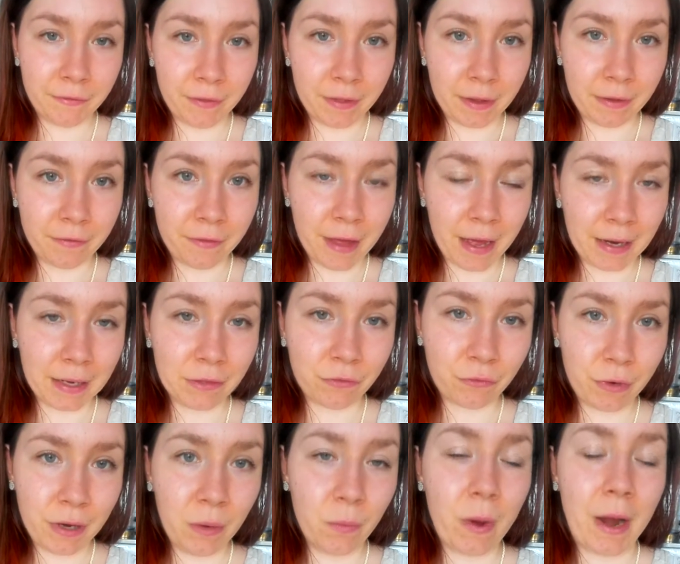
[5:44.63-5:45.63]
if that is
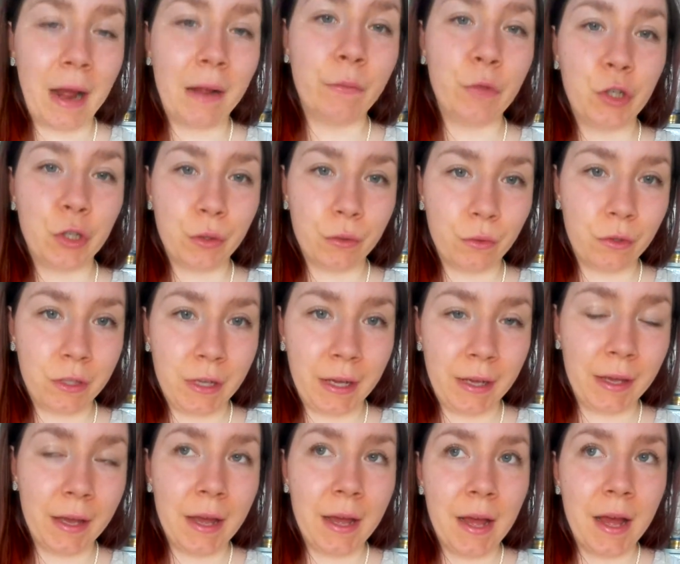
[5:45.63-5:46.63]
really what I'm
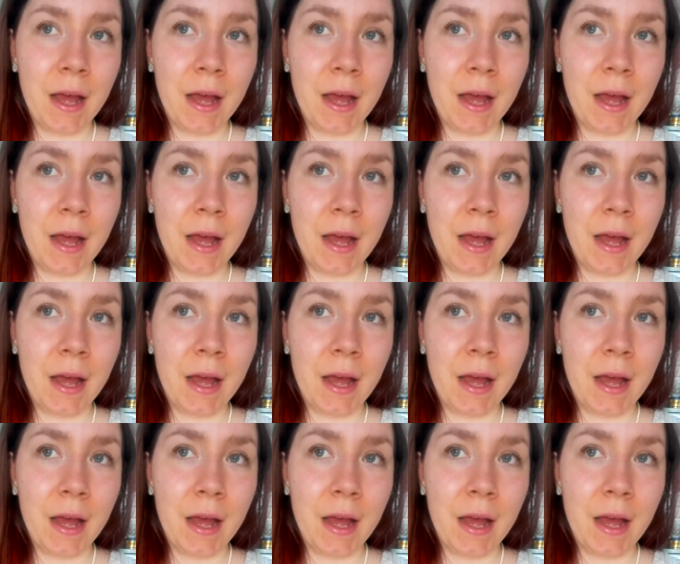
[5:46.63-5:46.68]
choosing,